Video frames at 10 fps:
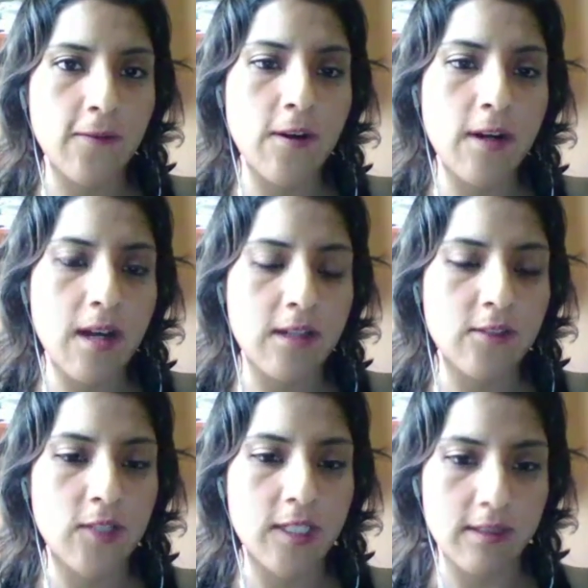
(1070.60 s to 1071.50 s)

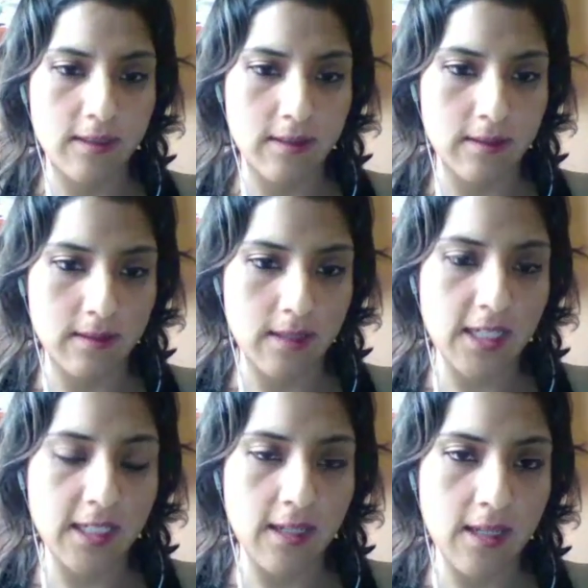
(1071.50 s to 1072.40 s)
400
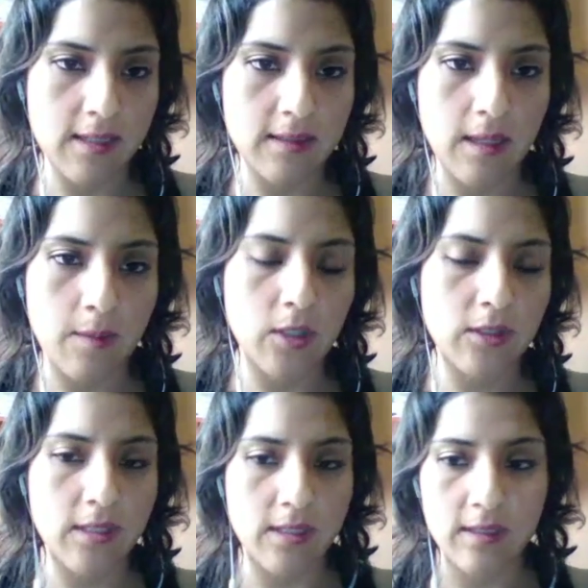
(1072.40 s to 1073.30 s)
attendees
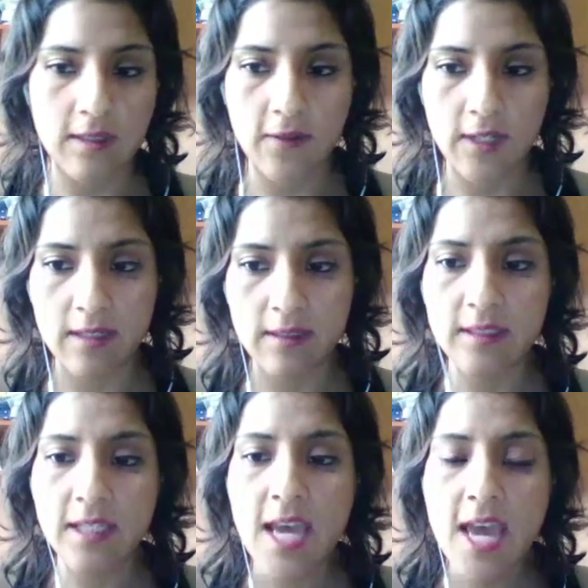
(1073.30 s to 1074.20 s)
among these
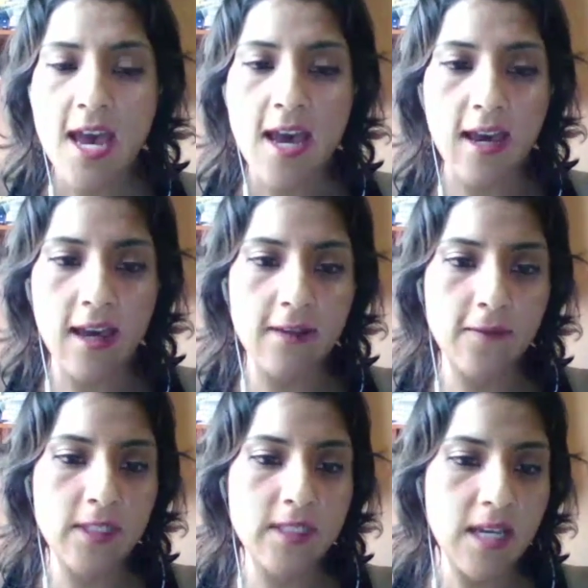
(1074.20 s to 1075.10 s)
events.
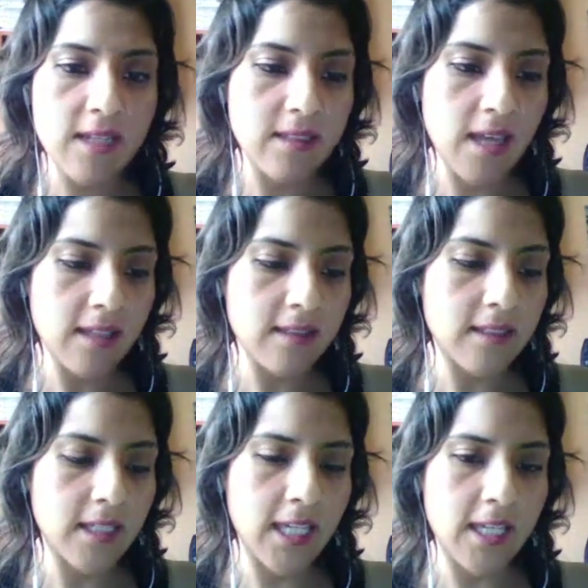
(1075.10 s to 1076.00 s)
And besides
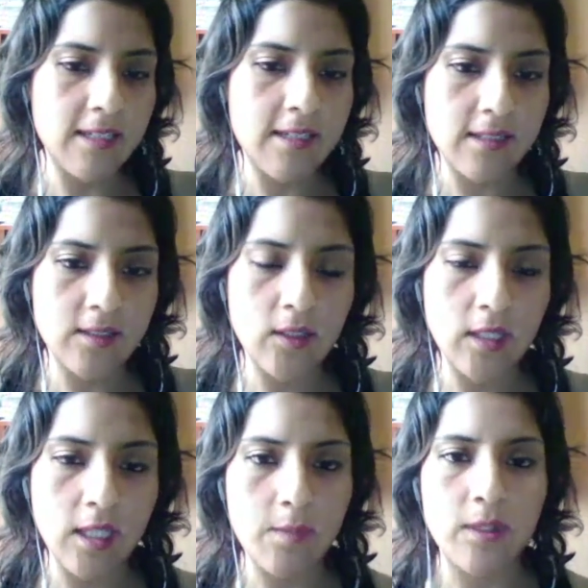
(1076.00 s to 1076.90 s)
that, just to
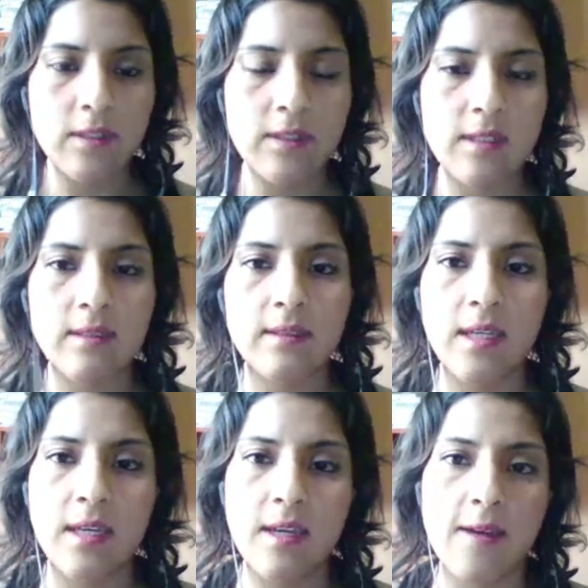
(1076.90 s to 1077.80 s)
keep on this
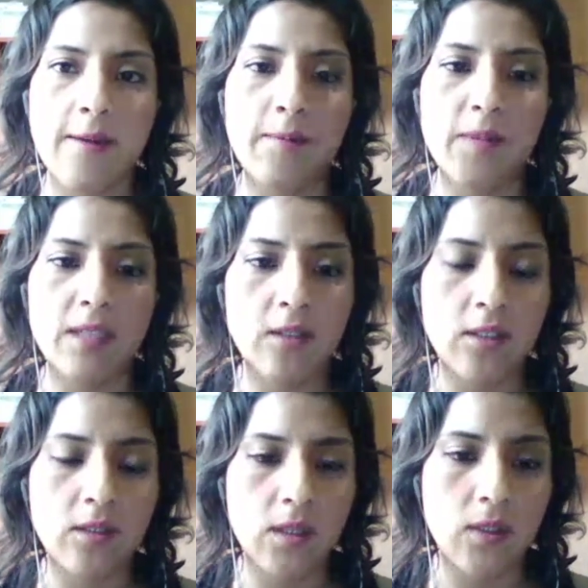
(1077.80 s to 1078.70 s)
this
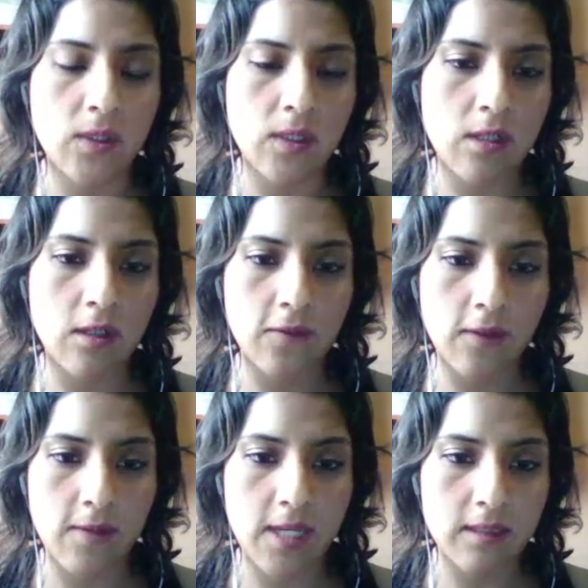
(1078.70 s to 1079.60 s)
continuity of
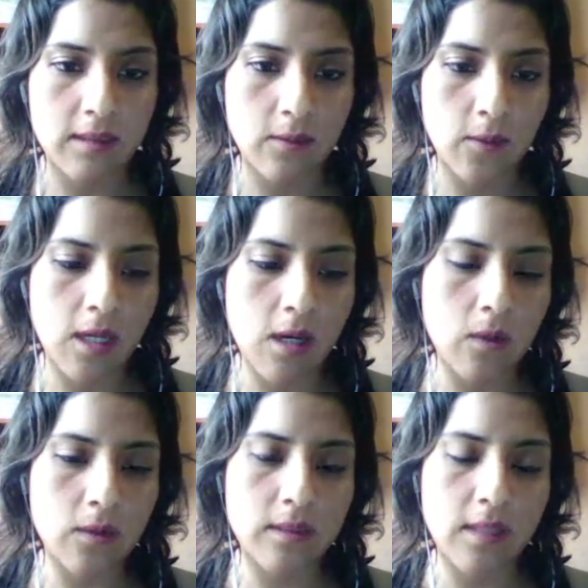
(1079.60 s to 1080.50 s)
events, we
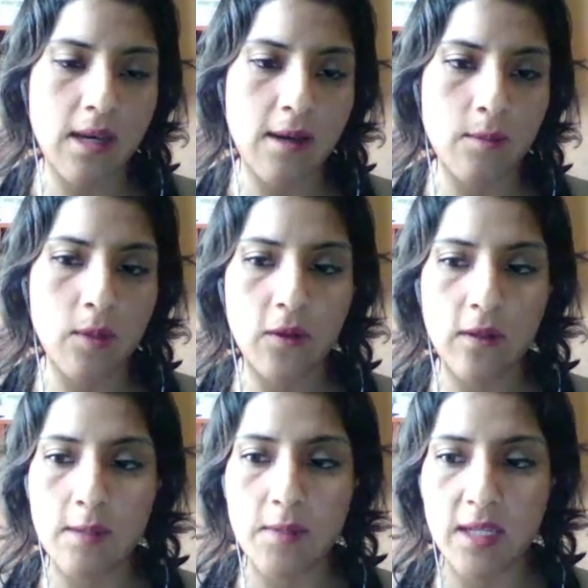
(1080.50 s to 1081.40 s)
host a
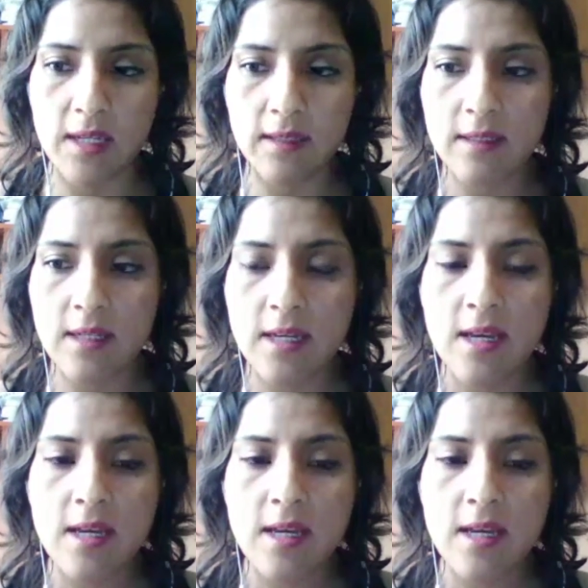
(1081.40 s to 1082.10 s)
monthly meeting